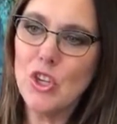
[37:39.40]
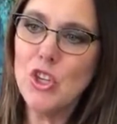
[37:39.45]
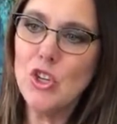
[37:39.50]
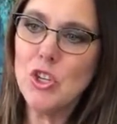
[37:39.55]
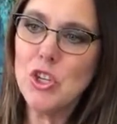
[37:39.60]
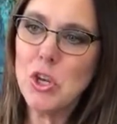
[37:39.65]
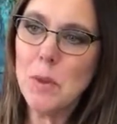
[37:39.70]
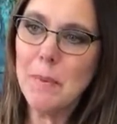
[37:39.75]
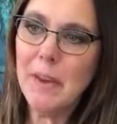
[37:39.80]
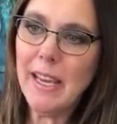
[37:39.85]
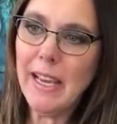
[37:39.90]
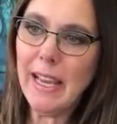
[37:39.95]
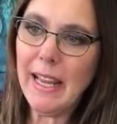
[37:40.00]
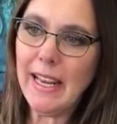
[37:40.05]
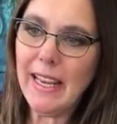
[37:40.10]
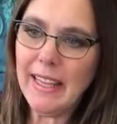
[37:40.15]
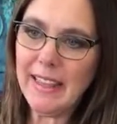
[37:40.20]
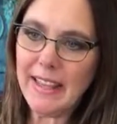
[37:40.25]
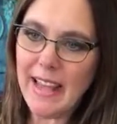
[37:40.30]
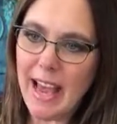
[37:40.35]
You should be
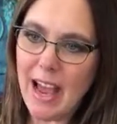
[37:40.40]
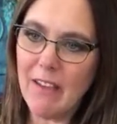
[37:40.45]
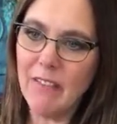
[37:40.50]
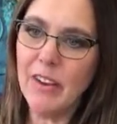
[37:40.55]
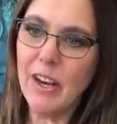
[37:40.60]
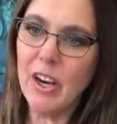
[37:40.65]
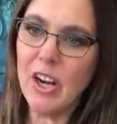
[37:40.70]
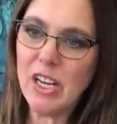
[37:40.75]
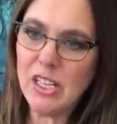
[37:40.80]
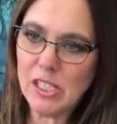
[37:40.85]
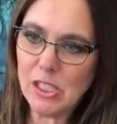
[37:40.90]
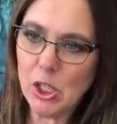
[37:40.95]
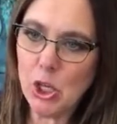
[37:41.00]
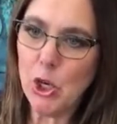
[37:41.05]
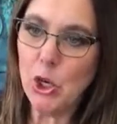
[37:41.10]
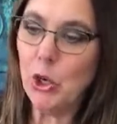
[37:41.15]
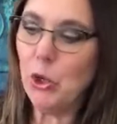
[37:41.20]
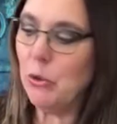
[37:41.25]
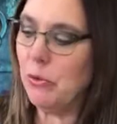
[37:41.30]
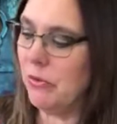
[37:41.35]
getting that very
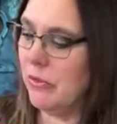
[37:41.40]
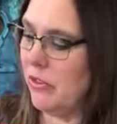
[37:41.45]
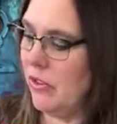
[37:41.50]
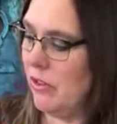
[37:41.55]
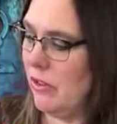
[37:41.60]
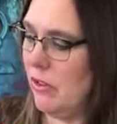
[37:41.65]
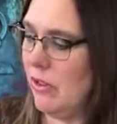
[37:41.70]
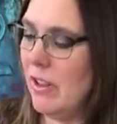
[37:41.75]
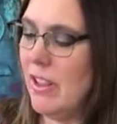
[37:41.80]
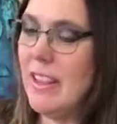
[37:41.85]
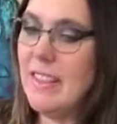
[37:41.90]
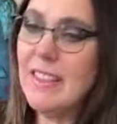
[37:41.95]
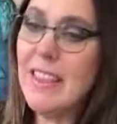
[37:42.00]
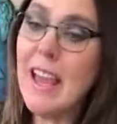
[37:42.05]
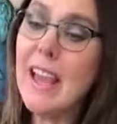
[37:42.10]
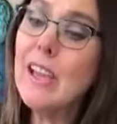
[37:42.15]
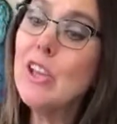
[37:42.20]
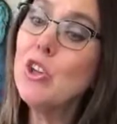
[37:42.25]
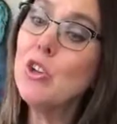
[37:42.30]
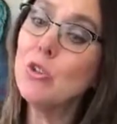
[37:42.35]
soon. And
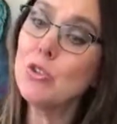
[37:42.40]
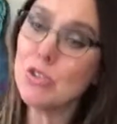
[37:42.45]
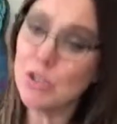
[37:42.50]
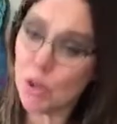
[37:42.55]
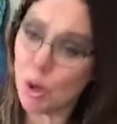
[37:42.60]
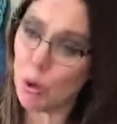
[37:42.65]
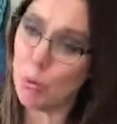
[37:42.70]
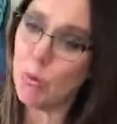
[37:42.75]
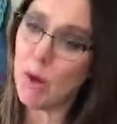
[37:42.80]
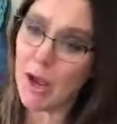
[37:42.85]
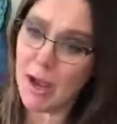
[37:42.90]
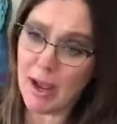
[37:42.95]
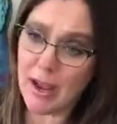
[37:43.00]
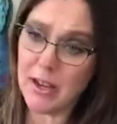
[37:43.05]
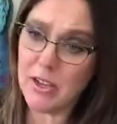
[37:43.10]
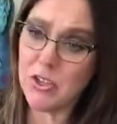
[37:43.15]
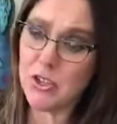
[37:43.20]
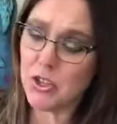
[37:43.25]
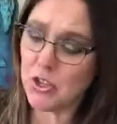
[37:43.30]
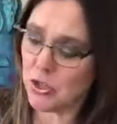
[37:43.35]
thank you so
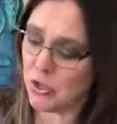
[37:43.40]
much.